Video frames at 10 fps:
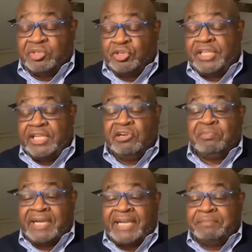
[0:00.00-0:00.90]
Could he
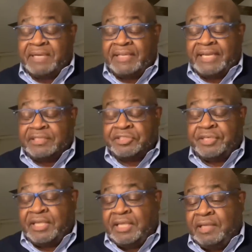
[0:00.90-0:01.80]
abide by that? Could
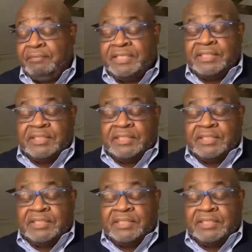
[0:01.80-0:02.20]
he,